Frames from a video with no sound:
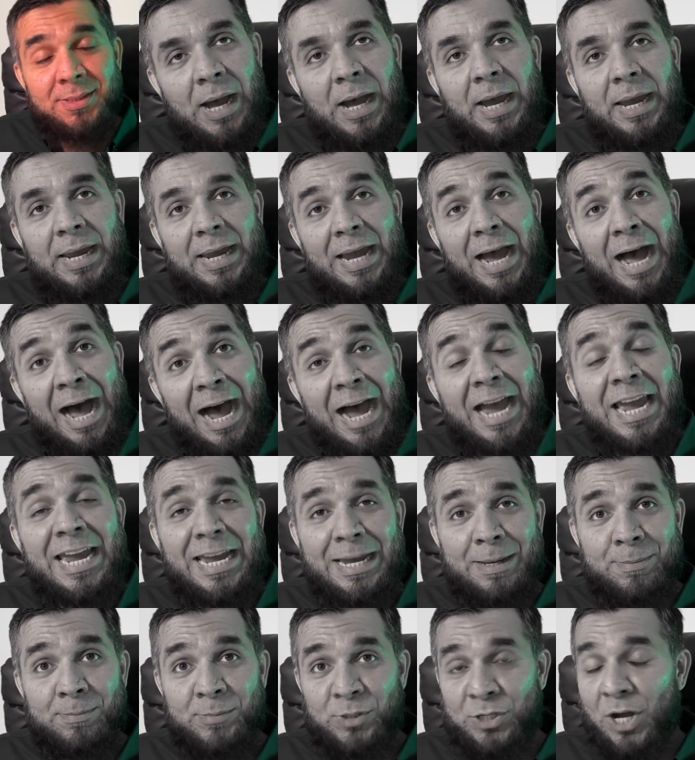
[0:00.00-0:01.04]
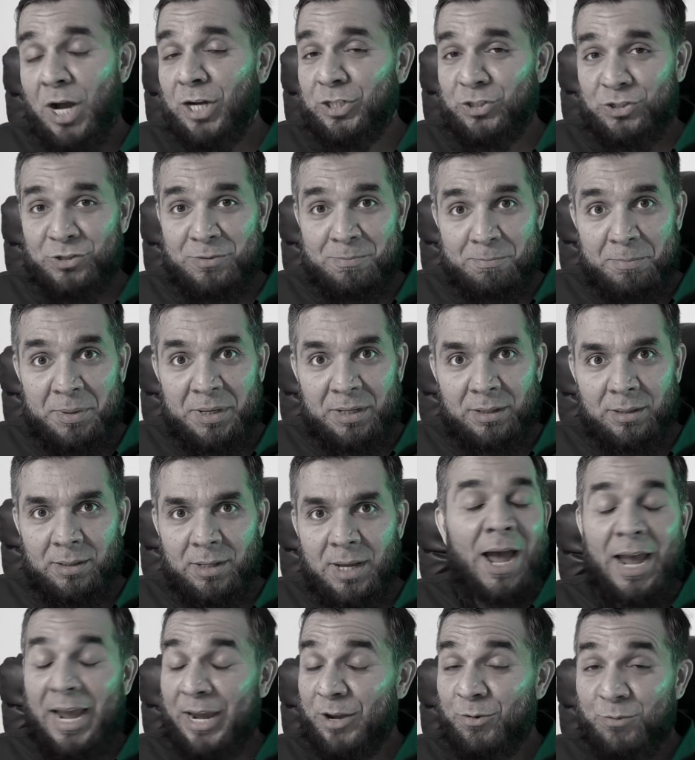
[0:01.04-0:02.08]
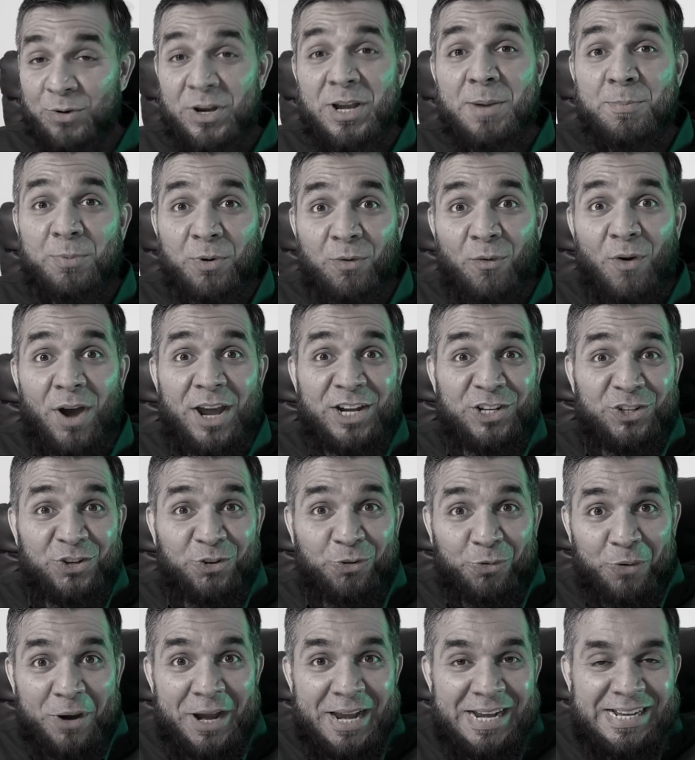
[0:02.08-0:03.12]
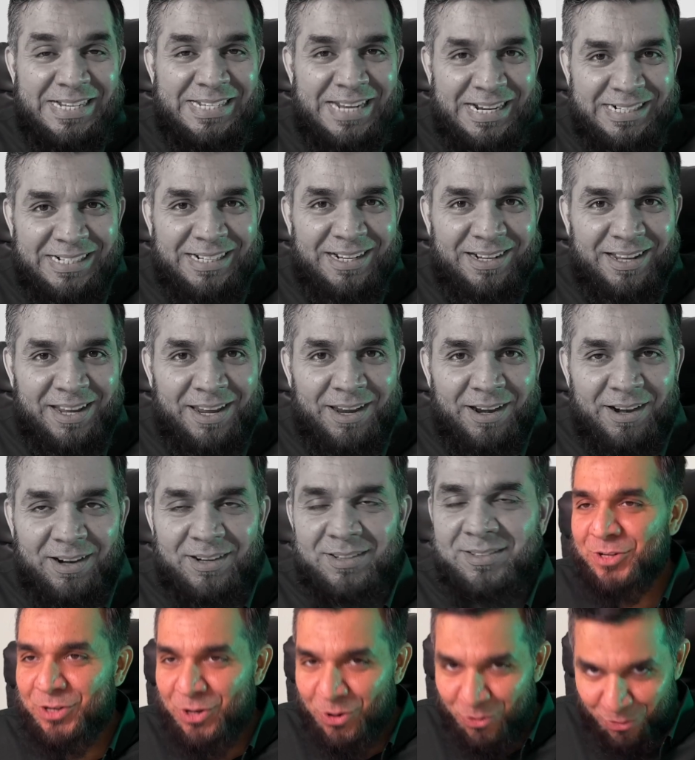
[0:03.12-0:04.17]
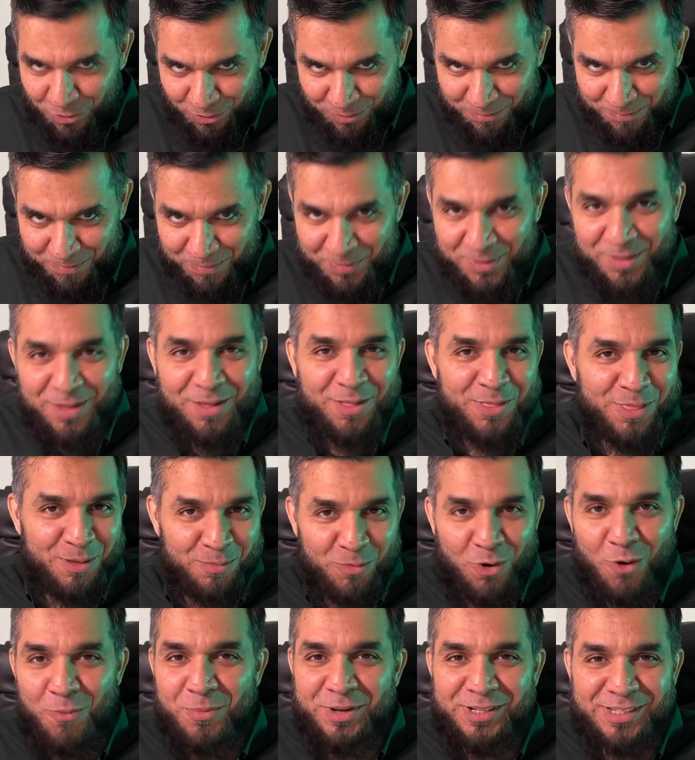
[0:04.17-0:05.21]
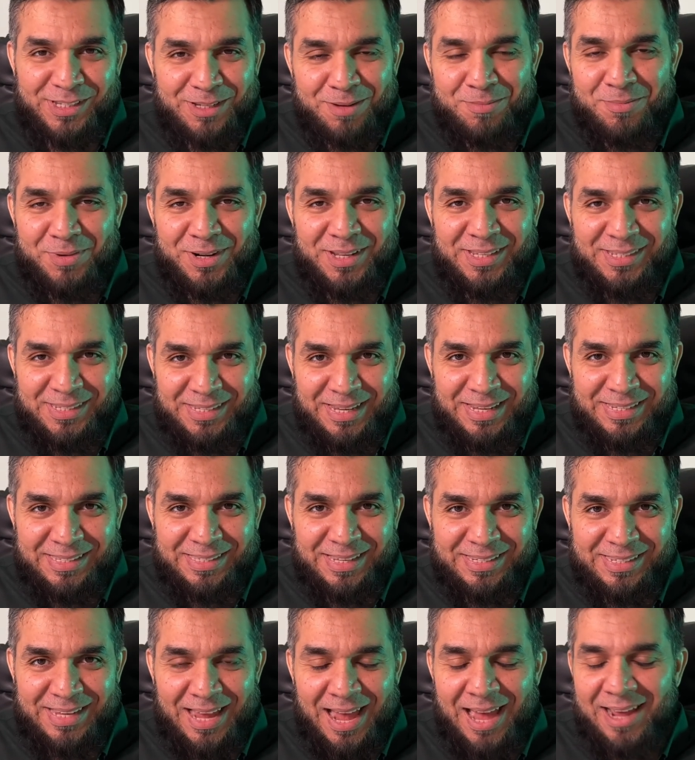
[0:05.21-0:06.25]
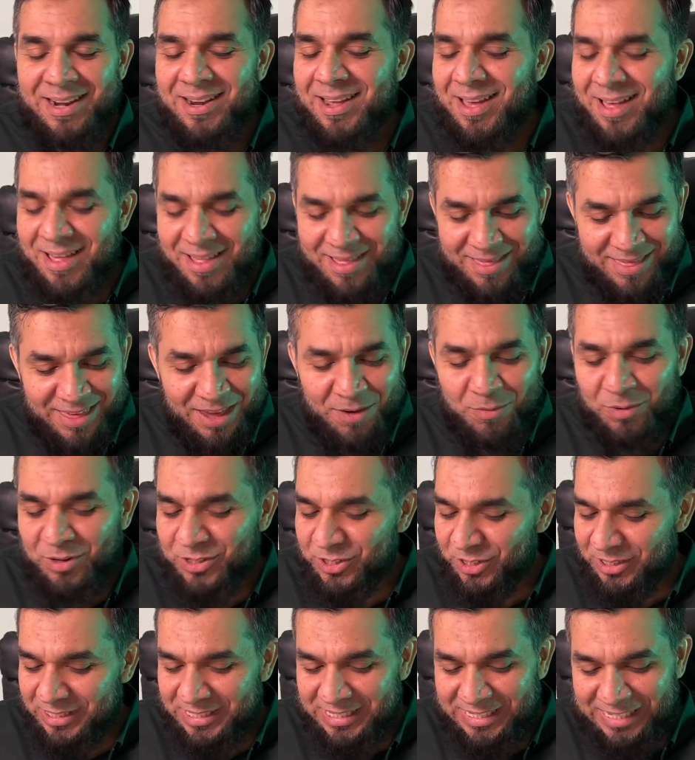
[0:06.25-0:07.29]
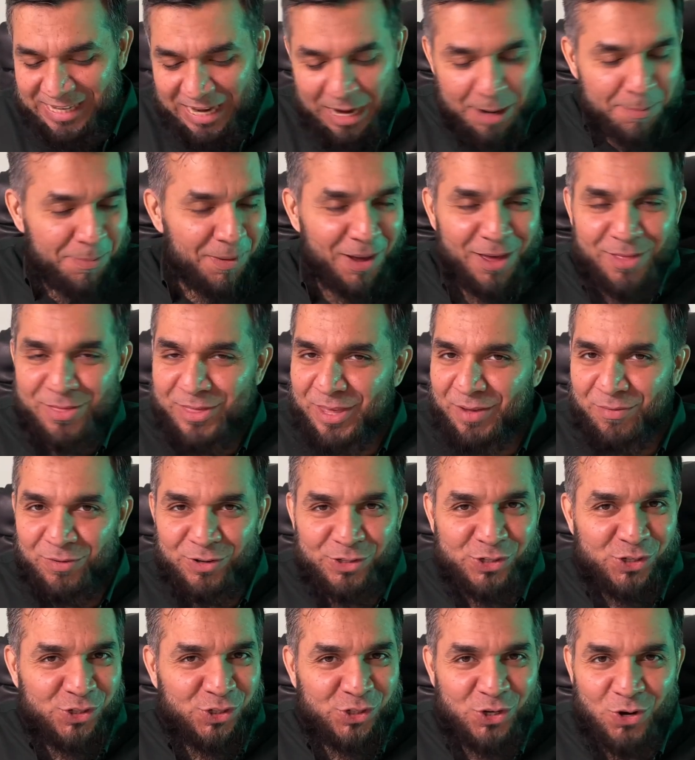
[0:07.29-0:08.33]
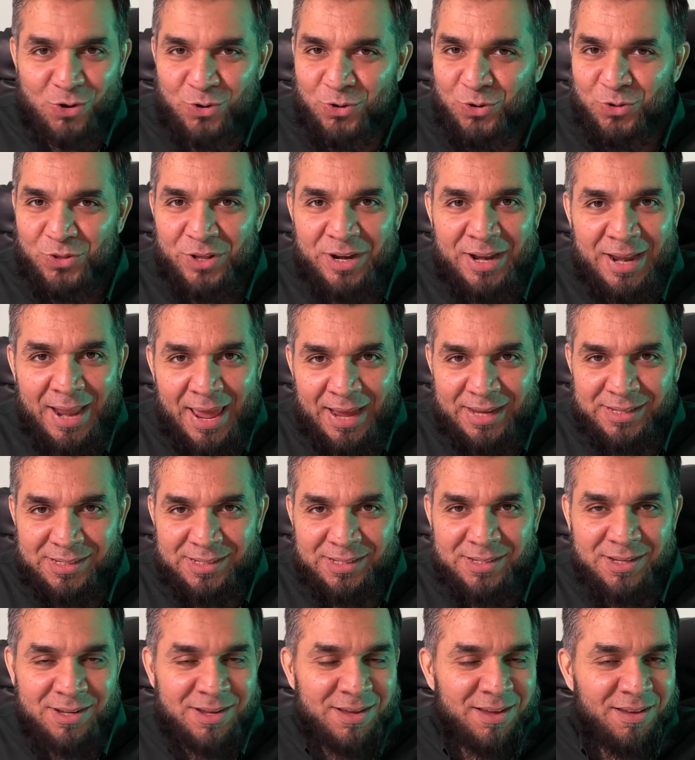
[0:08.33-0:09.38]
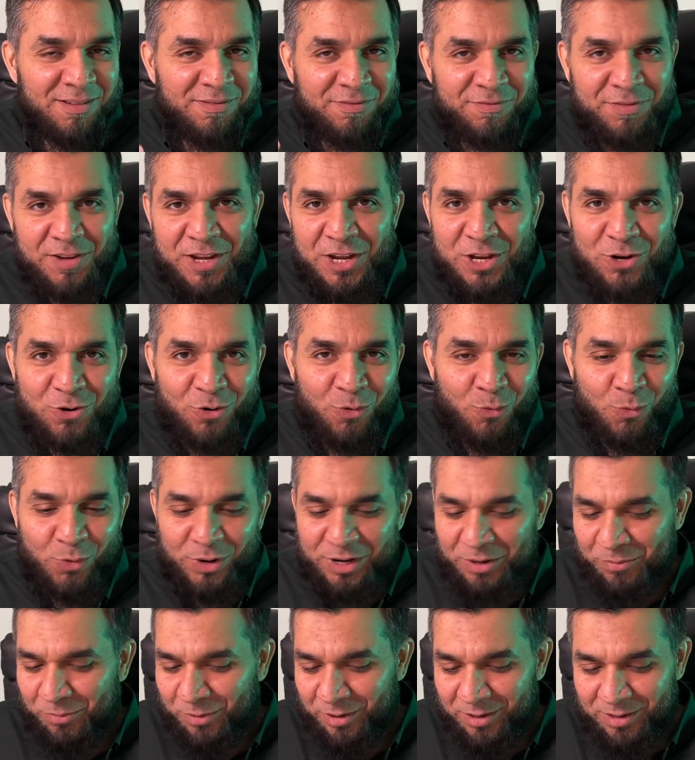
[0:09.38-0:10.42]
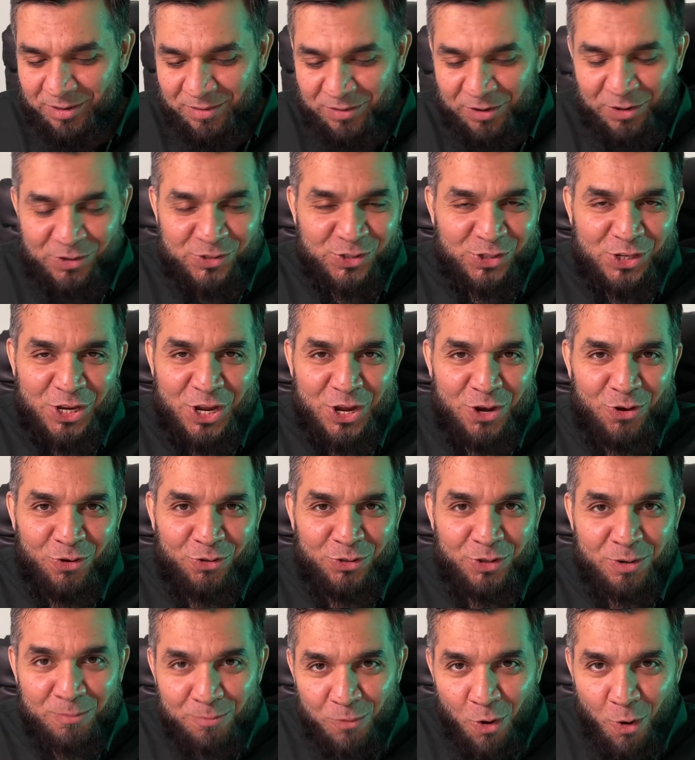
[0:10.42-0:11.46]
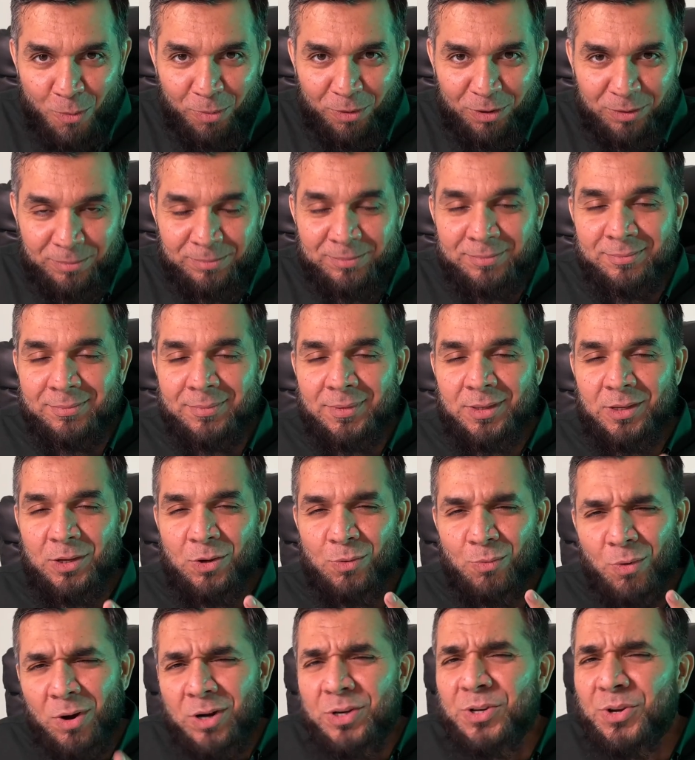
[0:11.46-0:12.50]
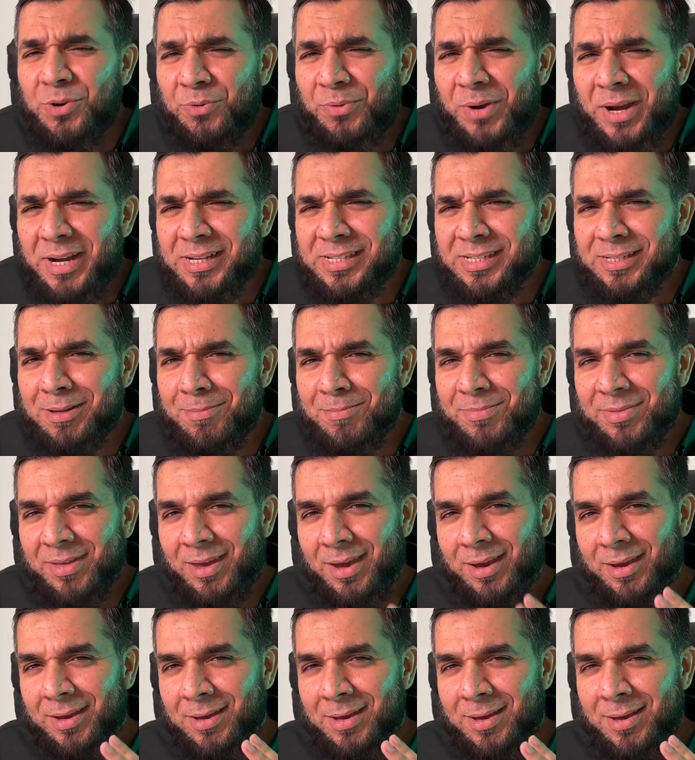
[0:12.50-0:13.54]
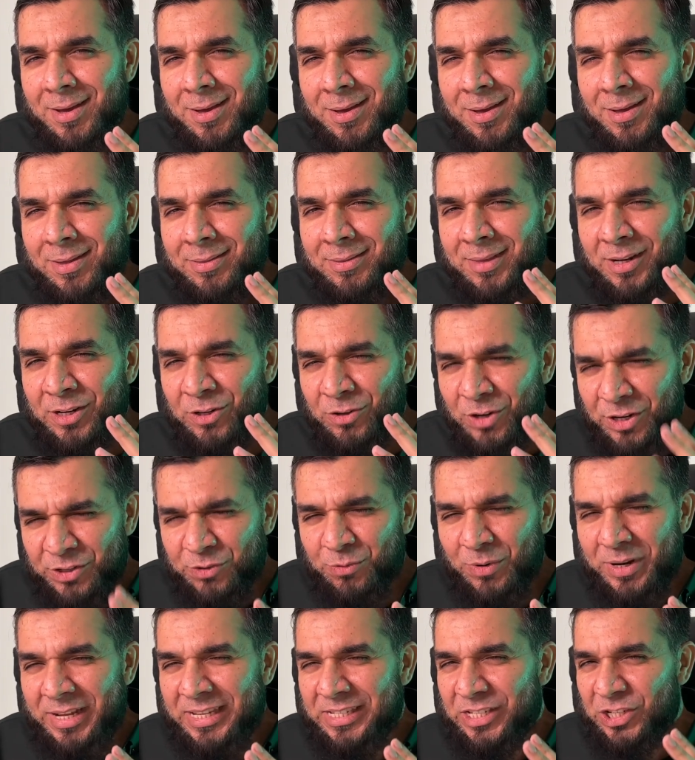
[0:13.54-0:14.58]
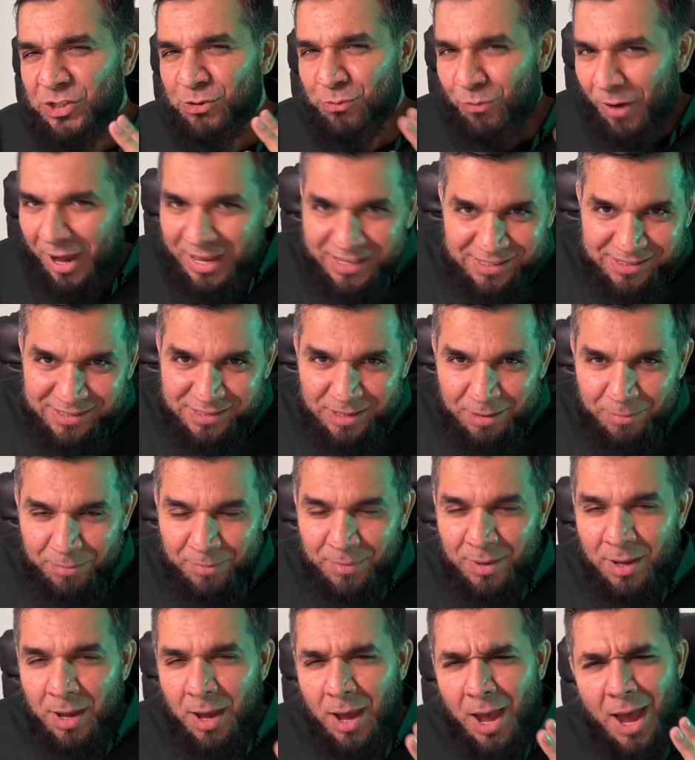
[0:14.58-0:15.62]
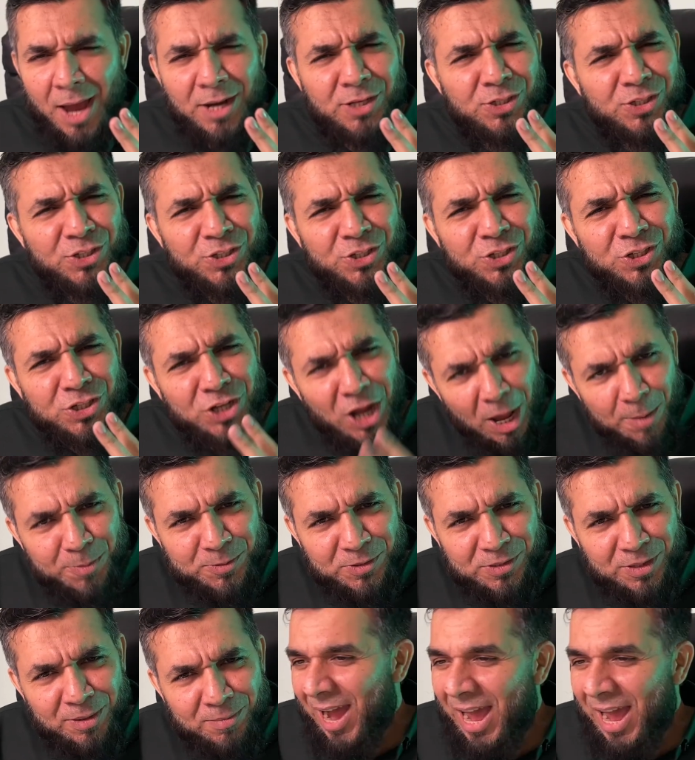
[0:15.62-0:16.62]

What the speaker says: Hi, I am Dr. Bill. I can really provide great dental care. No. The moment somebody sees this ad, they will just skip and they will just go to the next feed or whatever they're seeing on their mobile. You want to create something that literally strikes them and stops them.